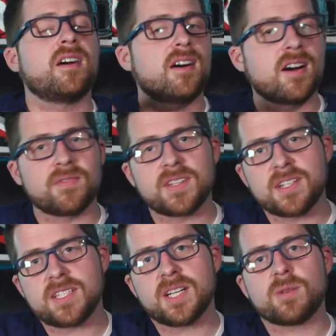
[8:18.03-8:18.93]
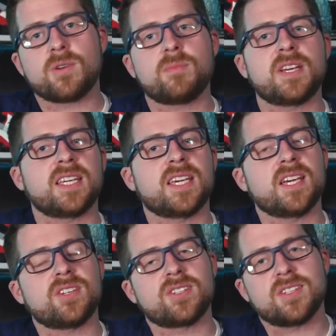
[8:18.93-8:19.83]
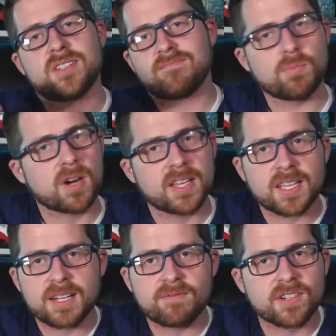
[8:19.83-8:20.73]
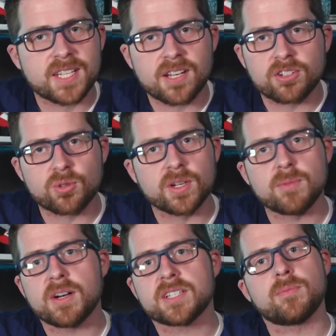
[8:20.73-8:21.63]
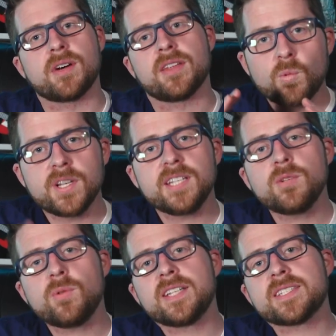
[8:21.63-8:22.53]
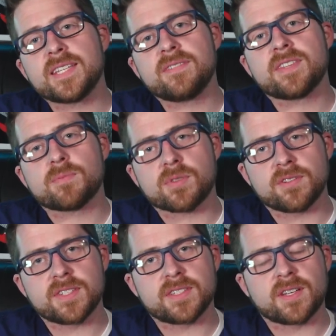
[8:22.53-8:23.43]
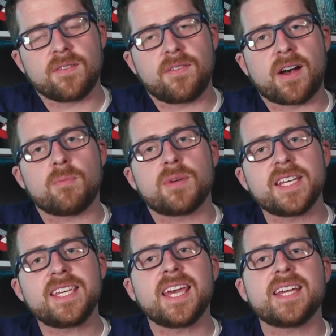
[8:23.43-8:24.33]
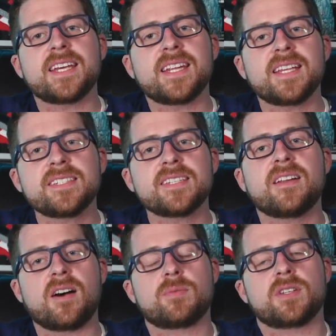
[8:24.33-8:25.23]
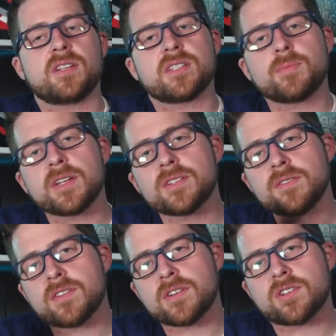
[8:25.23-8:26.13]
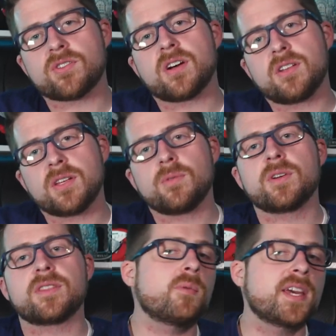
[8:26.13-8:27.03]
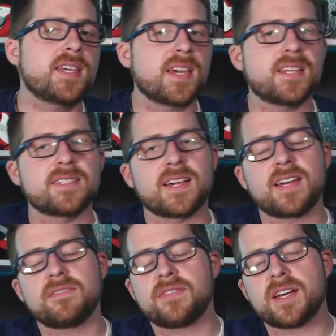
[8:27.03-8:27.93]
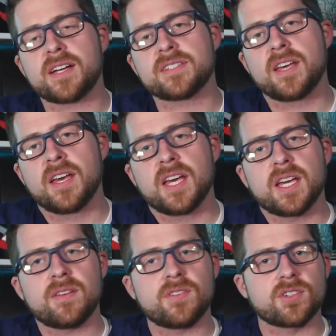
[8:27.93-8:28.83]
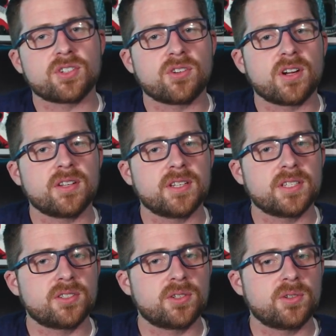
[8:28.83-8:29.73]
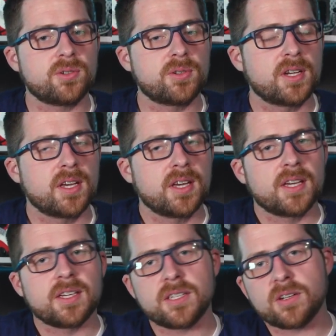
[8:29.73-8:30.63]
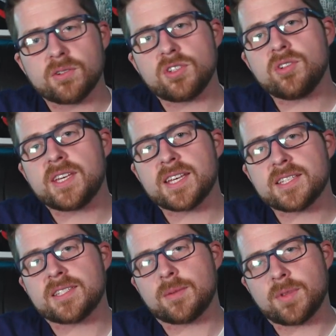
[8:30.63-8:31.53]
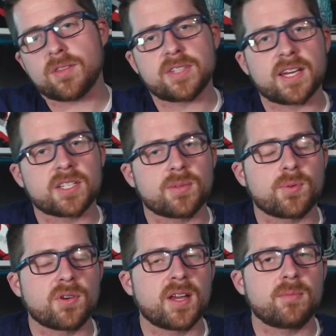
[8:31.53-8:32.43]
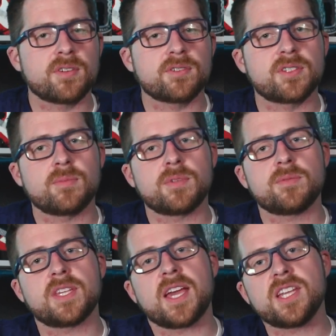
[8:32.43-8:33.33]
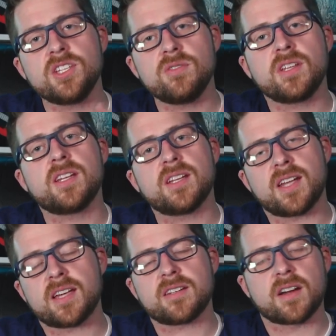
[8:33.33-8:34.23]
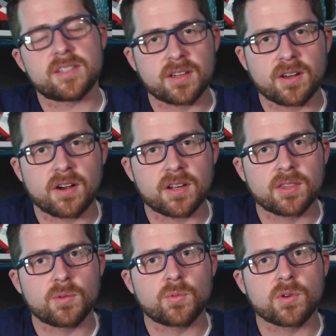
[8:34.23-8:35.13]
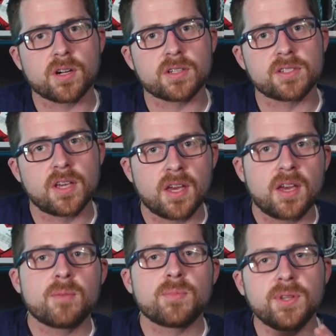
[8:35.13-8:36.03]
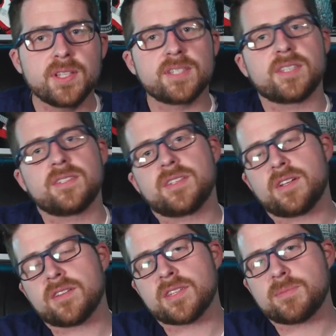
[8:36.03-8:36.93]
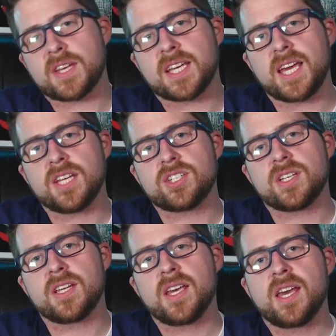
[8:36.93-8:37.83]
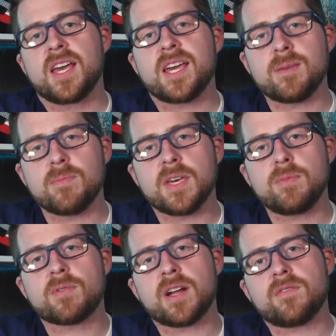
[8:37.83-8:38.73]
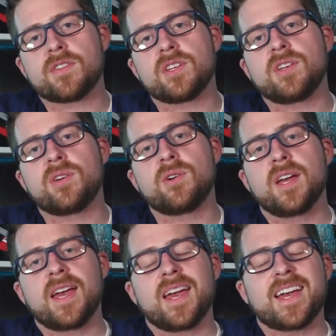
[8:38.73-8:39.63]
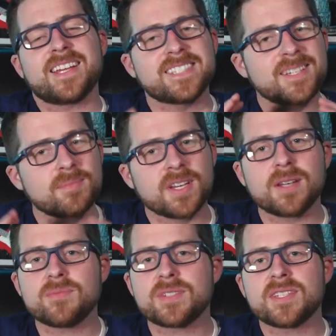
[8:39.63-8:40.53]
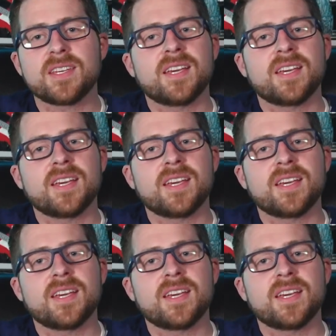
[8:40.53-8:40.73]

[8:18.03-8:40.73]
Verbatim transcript: often a tier one medication. Probably get it for 10 or 20 bucks a month. We need to wait to see if this proves itself out, but again, it is an option, especially if you're struggling with weight gain side effects, if you're struggling to you know you get some of those extra pyramidal symptoms and you need an antipsychotic that works please consider this medication it may be right for you and sometimes